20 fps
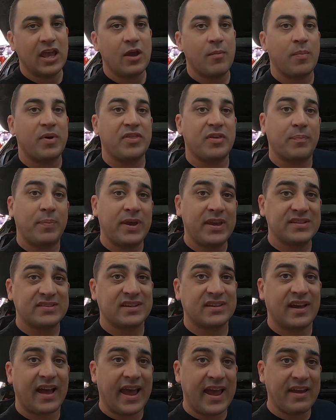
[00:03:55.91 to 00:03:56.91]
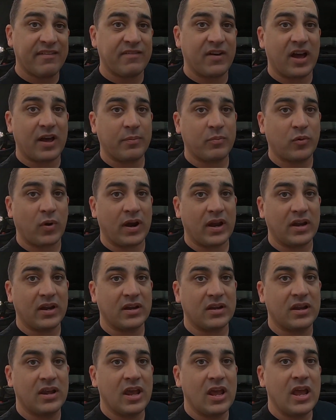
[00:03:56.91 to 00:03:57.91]
But the piece that I have
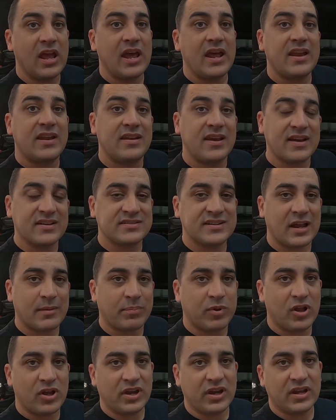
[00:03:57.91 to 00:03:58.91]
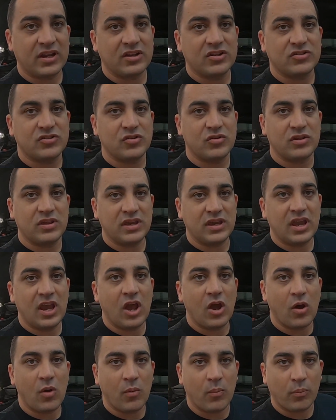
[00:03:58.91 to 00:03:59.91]
upgraded does not plug in to the
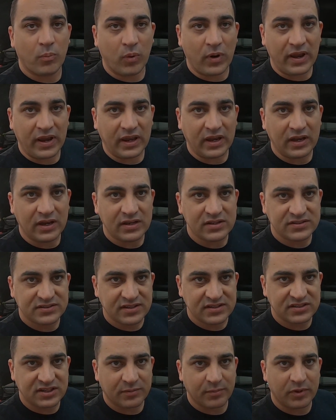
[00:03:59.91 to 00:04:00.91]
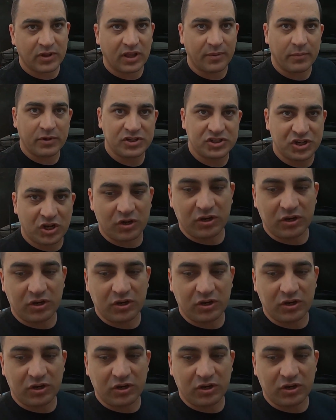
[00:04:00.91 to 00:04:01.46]
braking system. And let me show